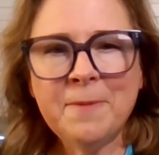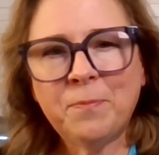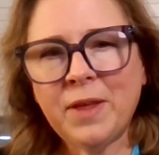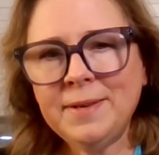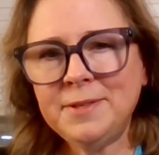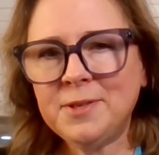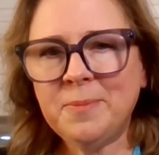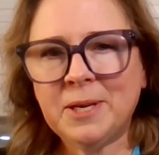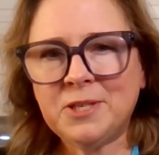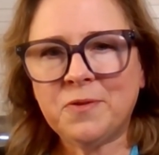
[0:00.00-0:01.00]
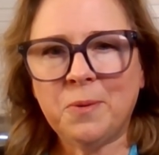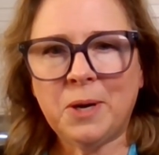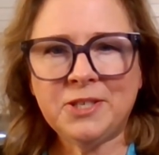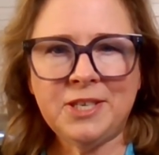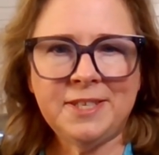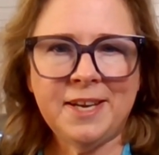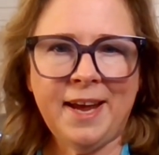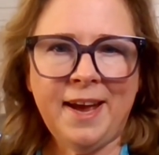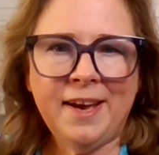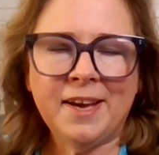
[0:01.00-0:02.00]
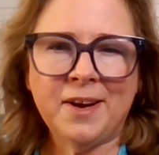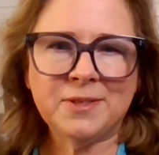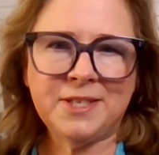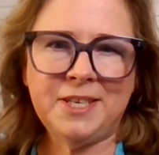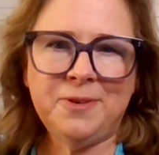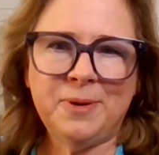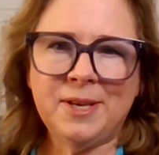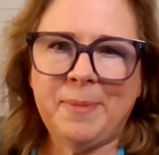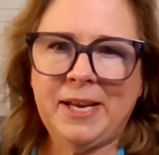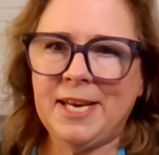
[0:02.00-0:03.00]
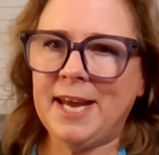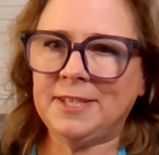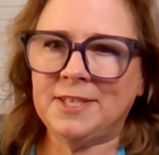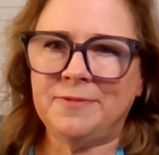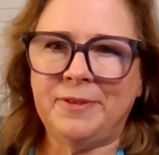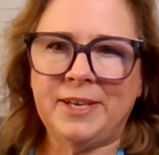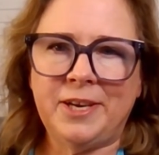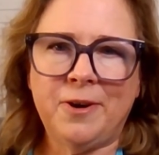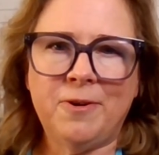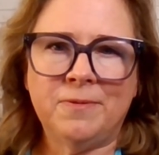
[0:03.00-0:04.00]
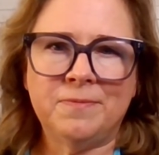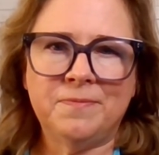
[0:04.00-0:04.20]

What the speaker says: Thanks so much for watching today, and I'll see you in my next video.